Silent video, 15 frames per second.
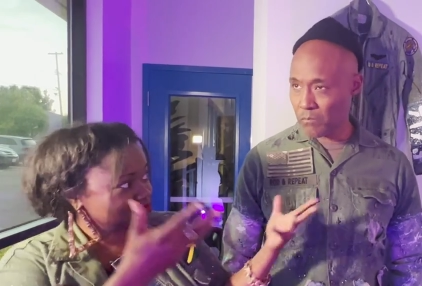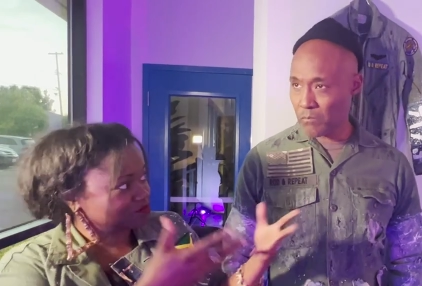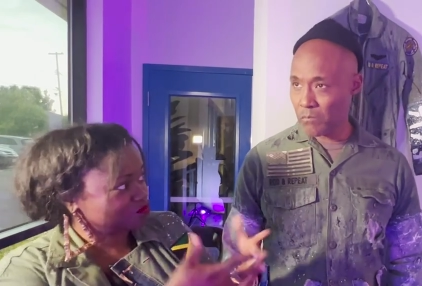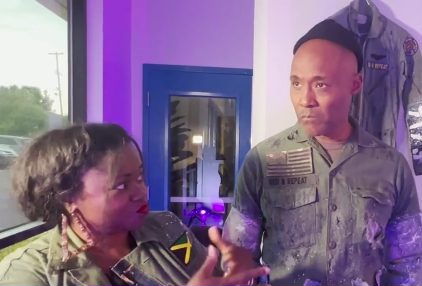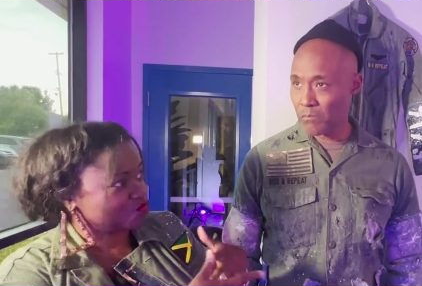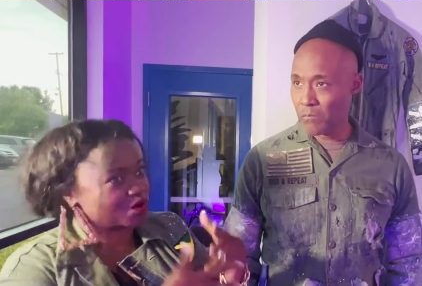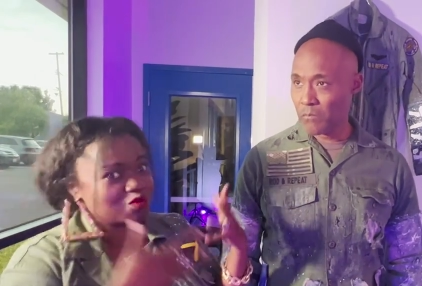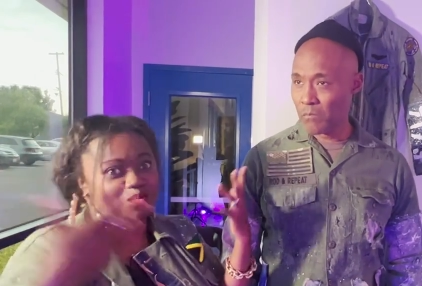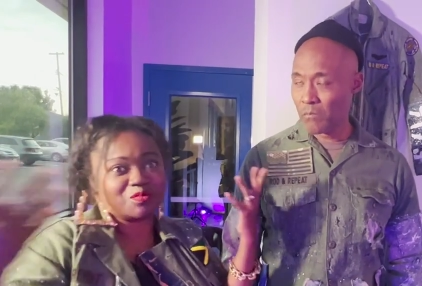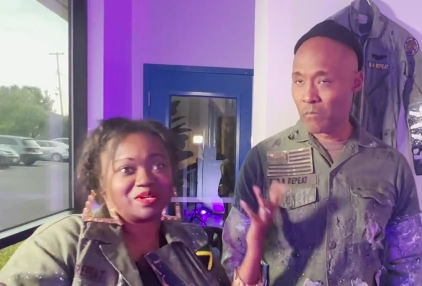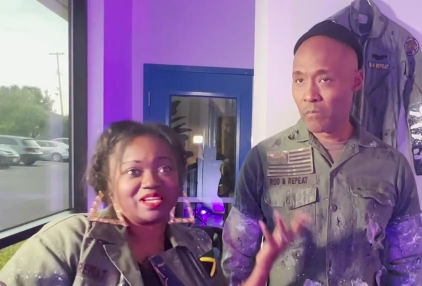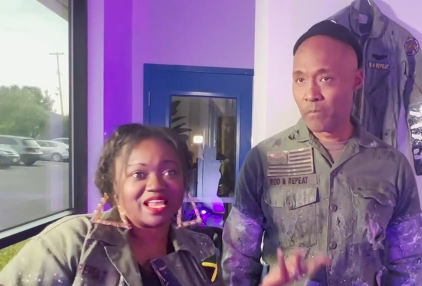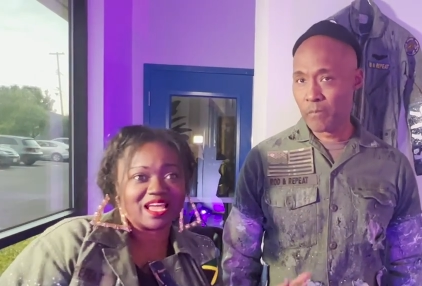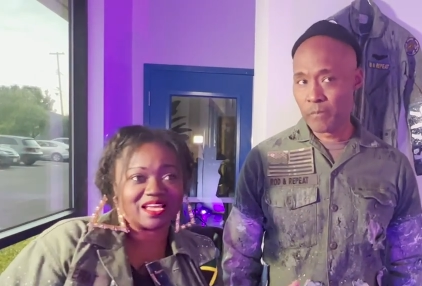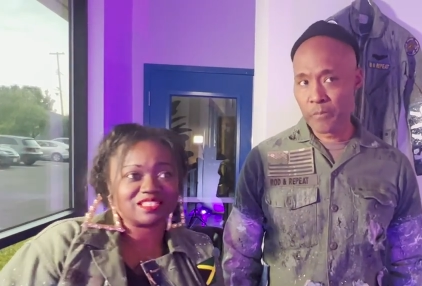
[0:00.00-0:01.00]
Speaker 1: where we'll be
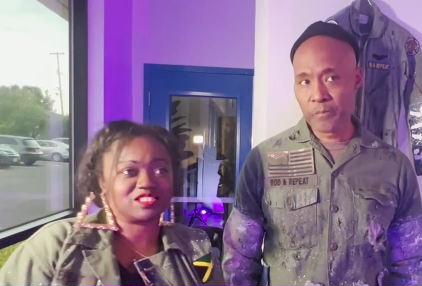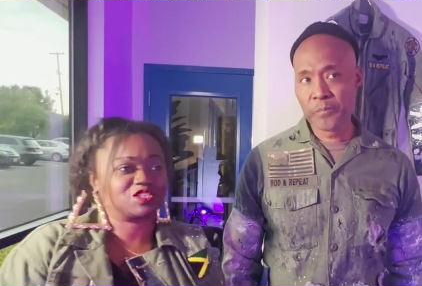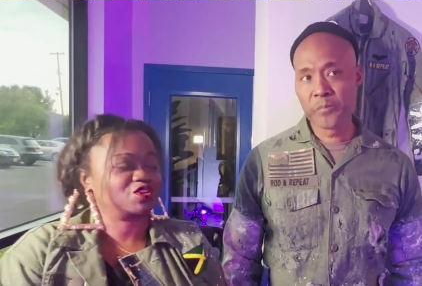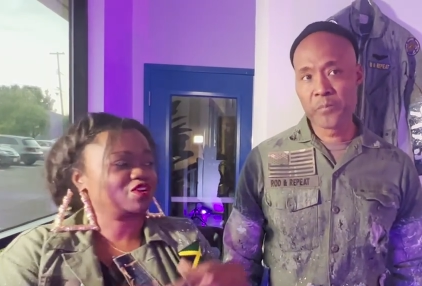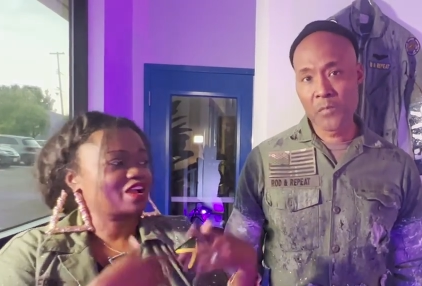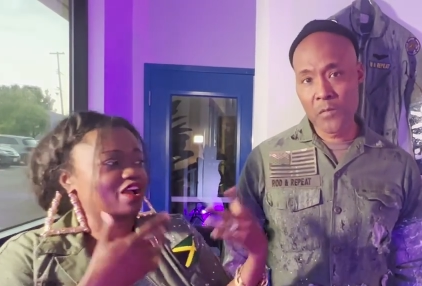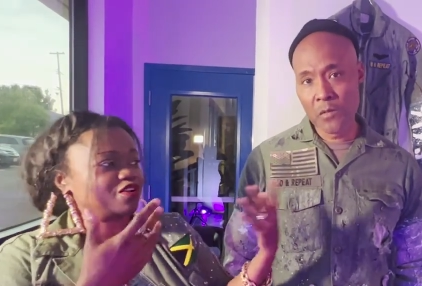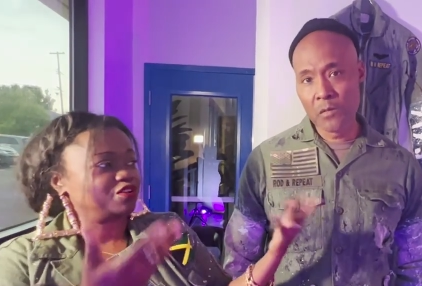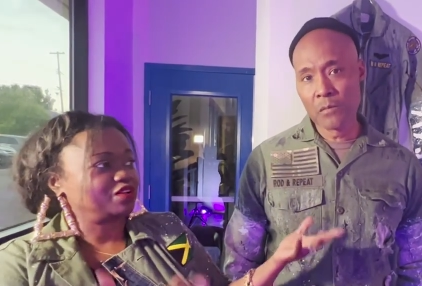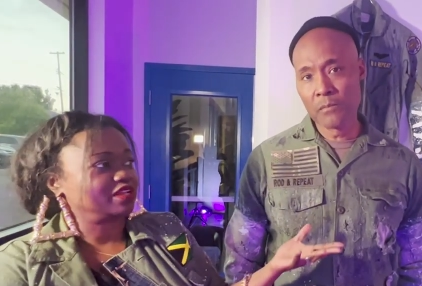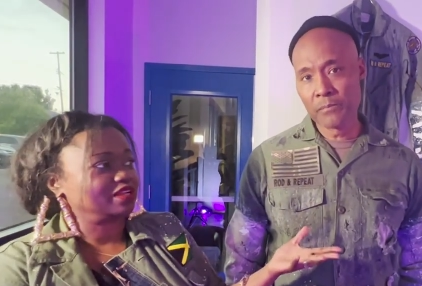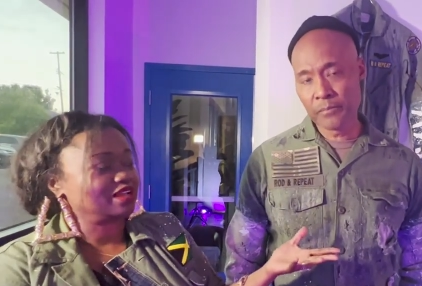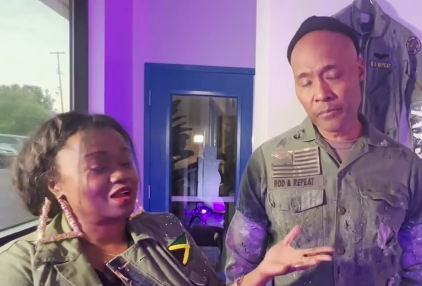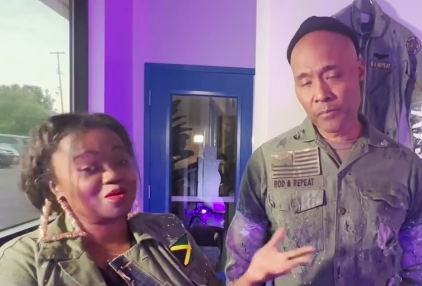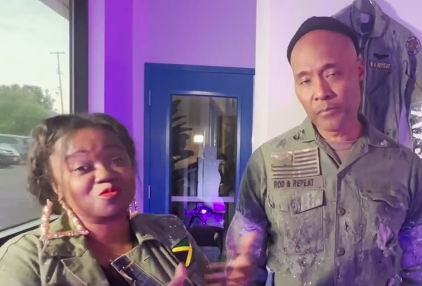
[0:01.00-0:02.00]
next or how you can come.